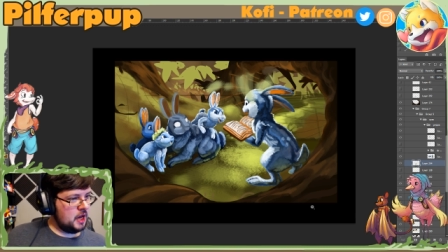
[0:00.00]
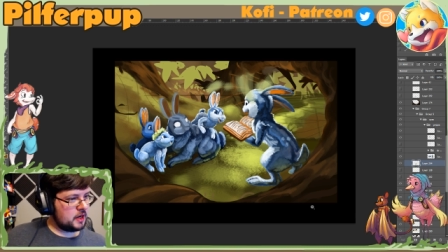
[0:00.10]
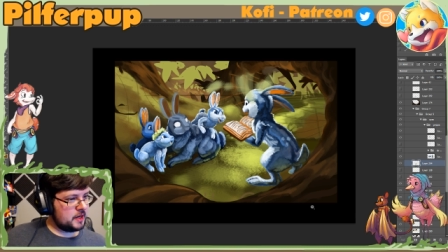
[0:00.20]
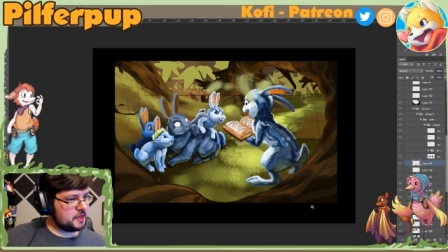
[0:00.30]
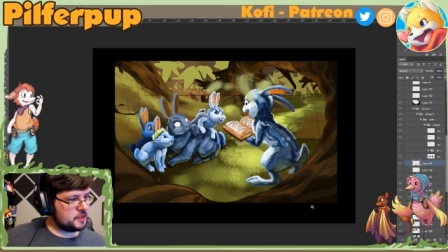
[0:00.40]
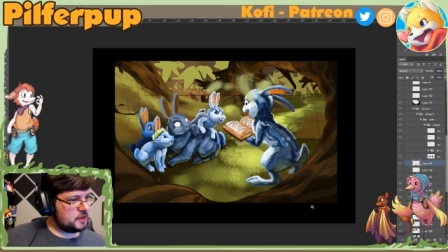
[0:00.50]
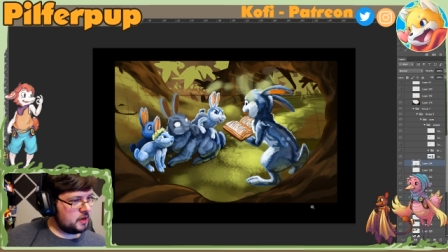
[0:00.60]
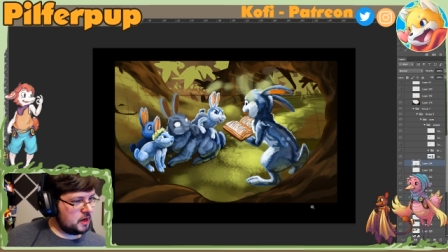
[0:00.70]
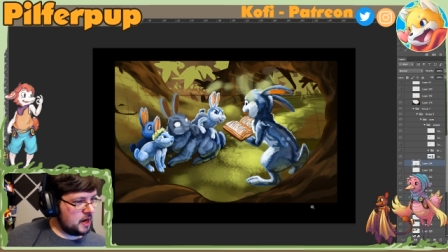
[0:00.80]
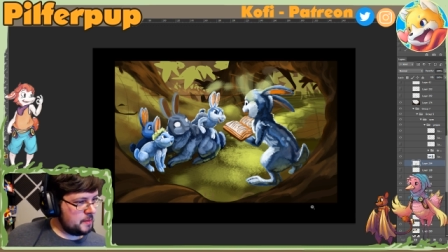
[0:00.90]
Okay,
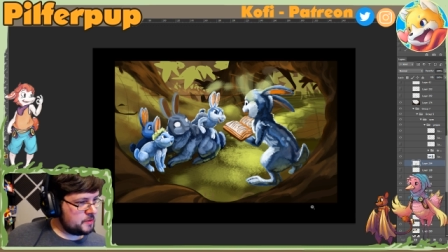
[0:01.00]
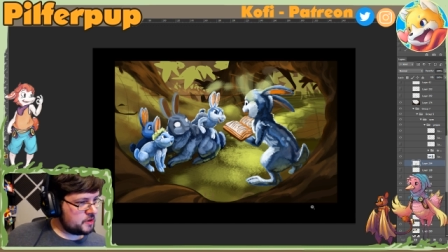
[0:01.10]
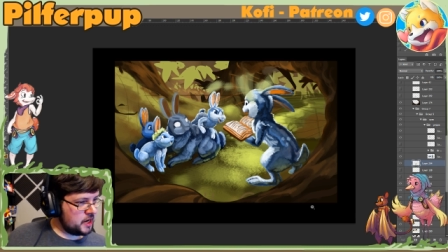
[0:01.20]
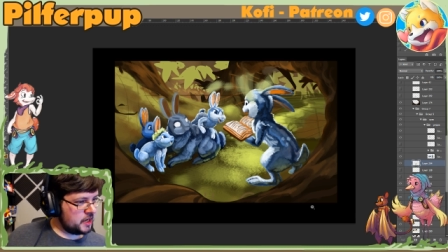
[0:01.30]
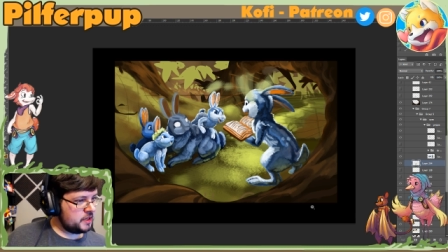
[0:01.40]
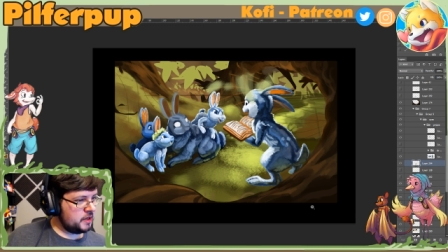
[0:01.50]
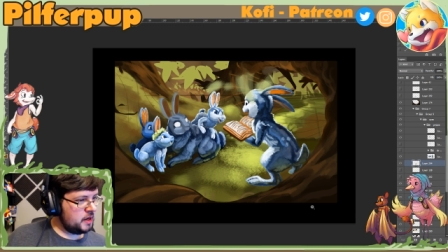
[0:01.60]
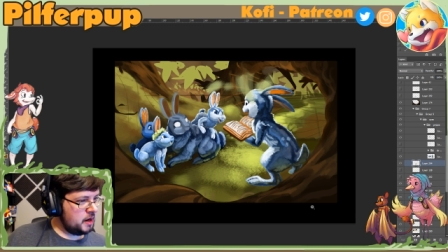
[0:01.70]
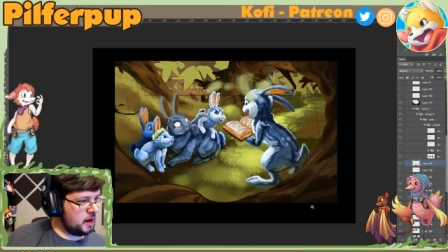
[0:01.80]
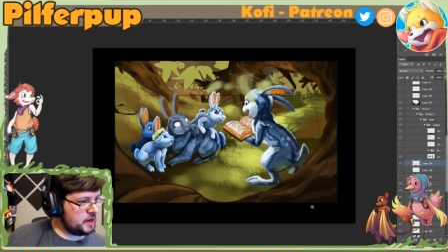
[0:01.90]
so I'm trying
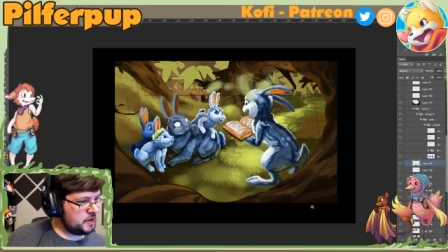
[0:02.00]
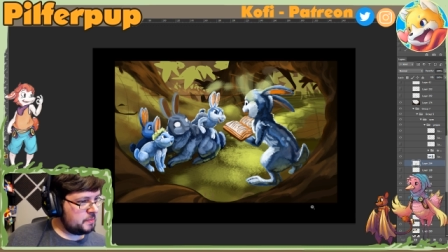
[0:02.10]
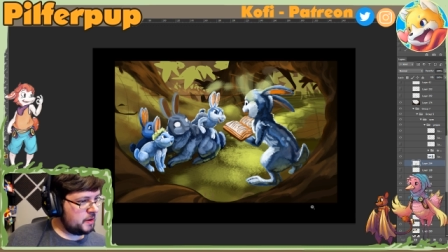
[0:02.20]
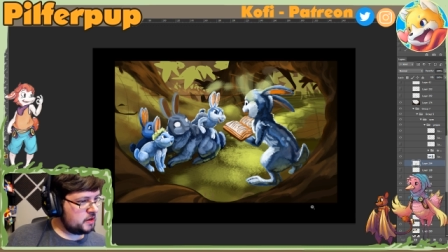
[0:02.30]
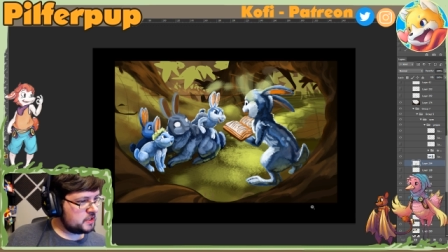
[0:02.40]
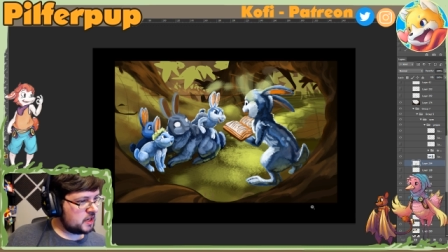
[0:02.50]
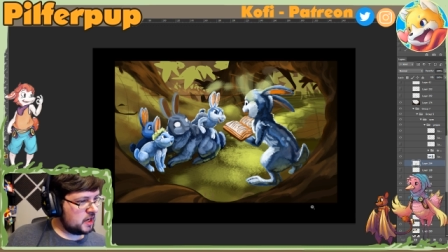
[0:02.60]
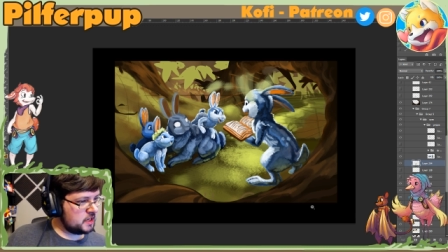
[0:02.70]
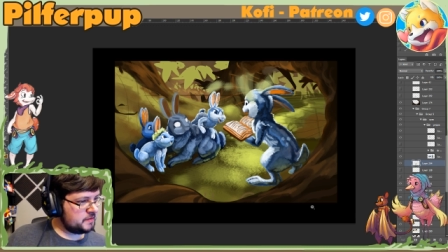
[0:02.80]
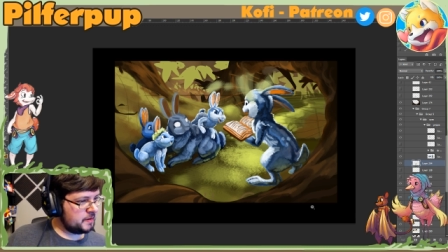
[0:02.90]
to do
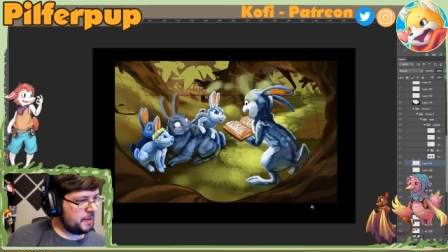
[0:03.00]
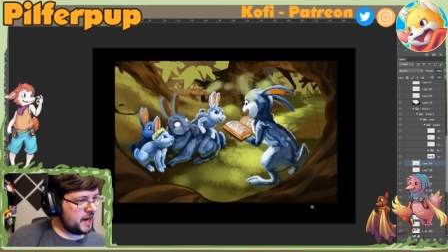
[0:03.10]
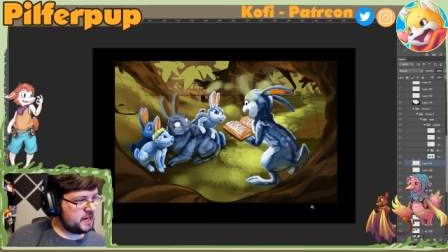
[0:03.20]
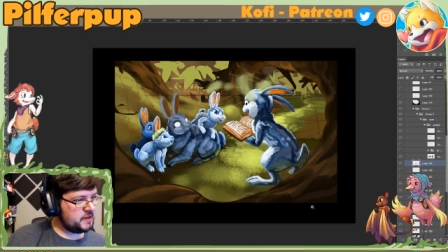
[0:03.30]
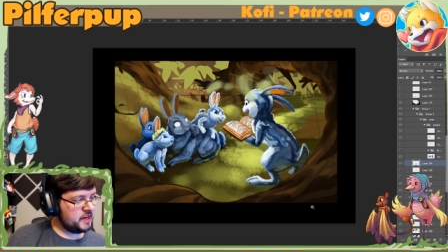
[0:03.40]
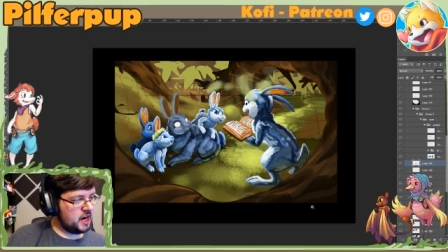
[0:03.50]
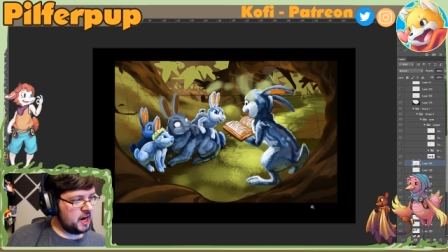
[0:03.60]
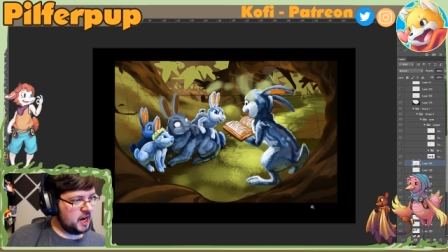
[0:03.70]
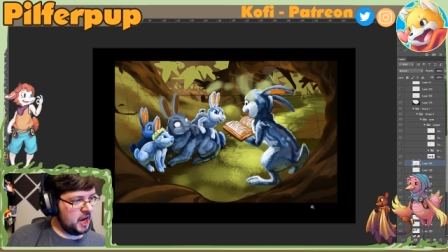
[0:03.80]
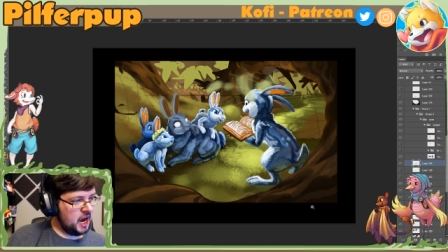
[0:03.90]
postcards for Patreon.